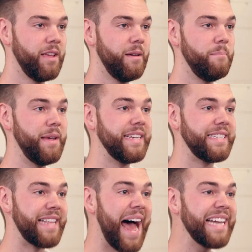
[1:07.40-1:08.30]

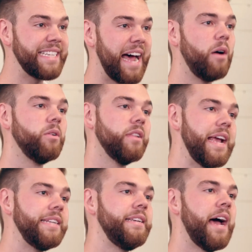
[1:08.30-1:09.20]
Because that's how
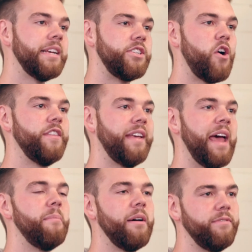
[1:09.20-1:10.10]
lazy I started to get
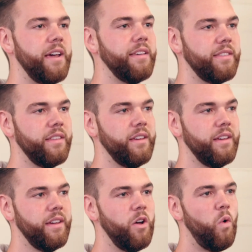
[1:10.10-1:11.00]
in my faith.
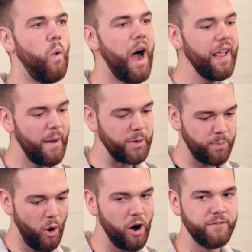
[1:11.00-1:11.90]
While I was
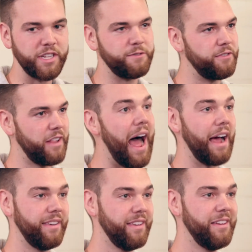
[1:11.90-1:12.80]
part of this
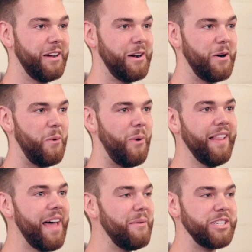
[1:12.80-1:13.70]
flock,
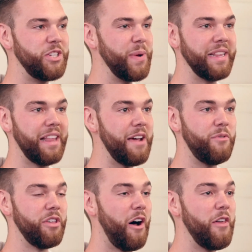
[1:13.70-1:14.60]
while I was doing life
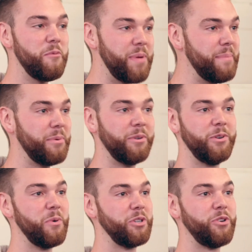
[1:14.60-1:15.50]
with other people
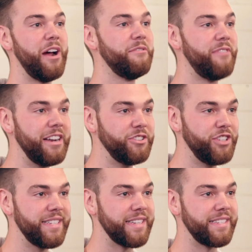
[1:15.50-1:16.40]
who are trying to find
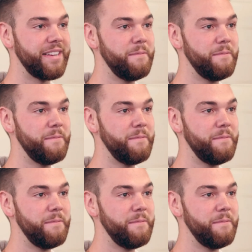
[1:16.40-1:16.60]
Jesus,